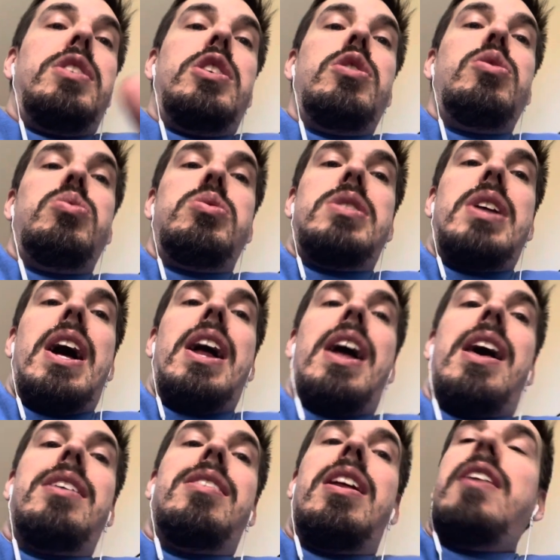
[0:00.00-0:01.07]
used that
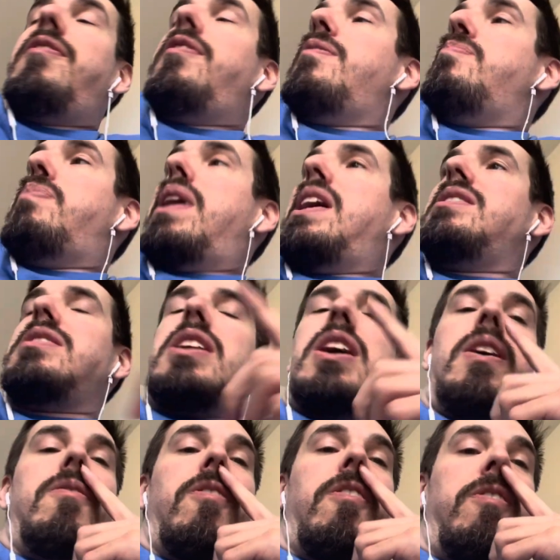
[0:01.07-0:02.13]
as an FM band
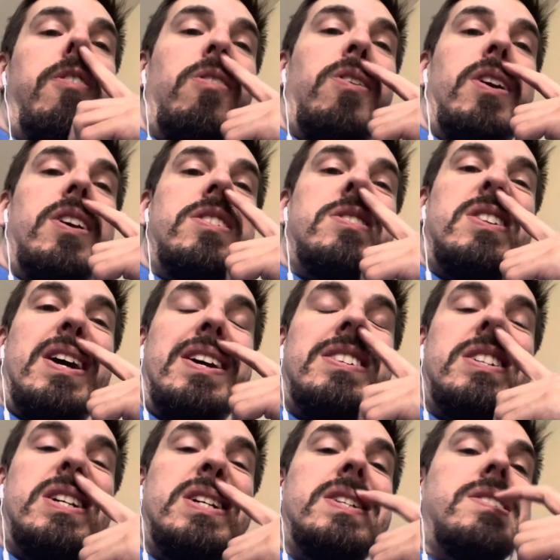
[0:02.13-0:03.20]
scan for Florida
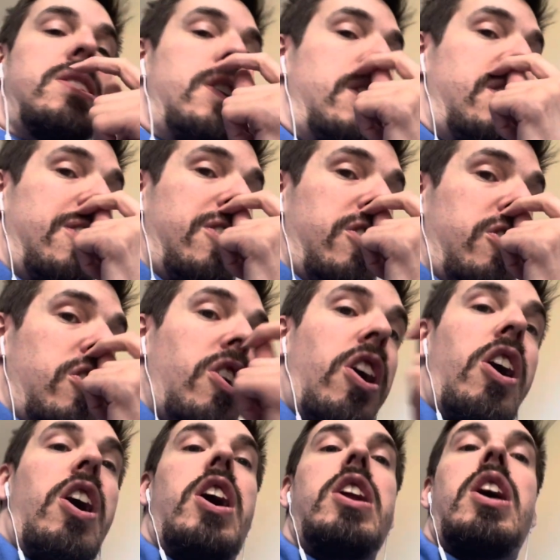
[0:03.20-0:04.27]
stations
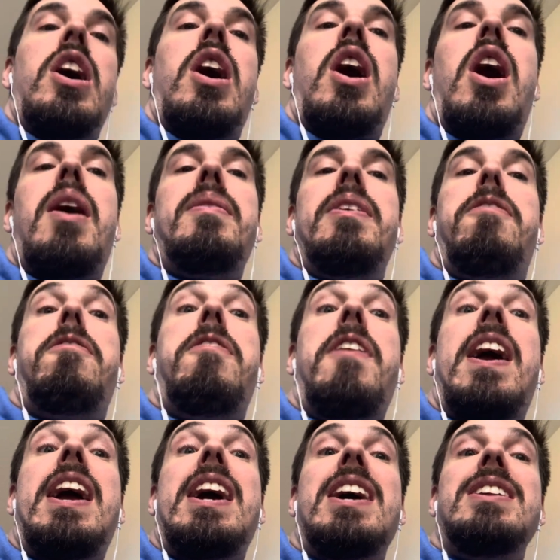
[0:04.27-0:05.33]
on Hobby
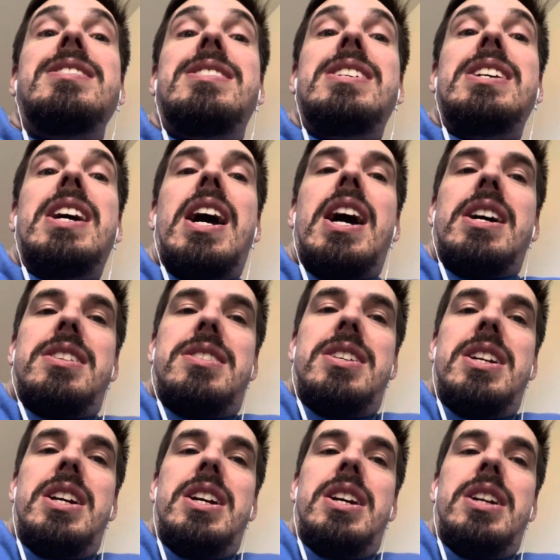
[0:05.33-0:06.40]
Fan
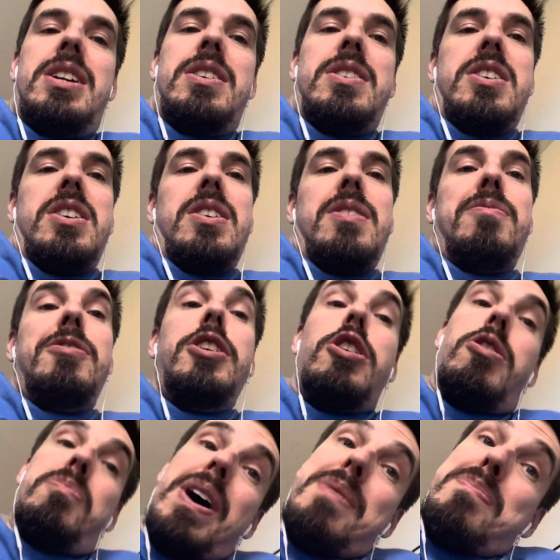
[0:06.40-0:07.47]
ZXC, you
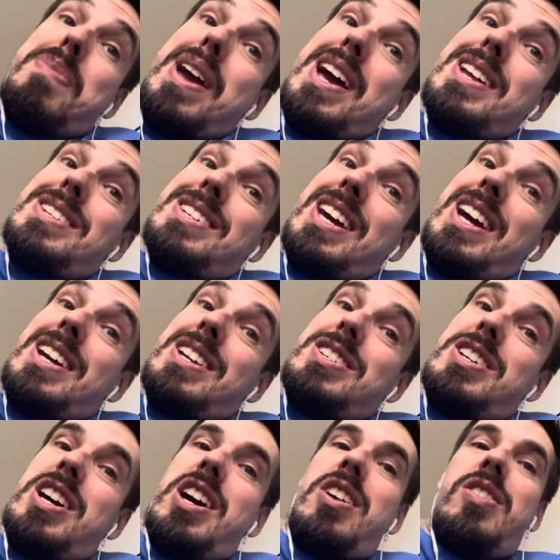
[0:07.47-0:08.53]
know, my band scan
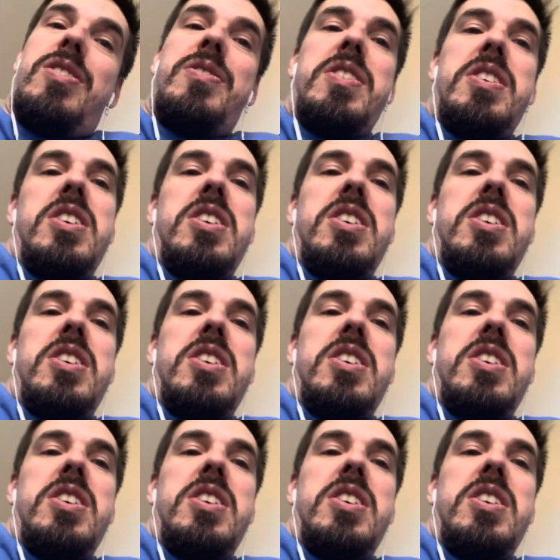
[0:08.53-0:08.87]
channel.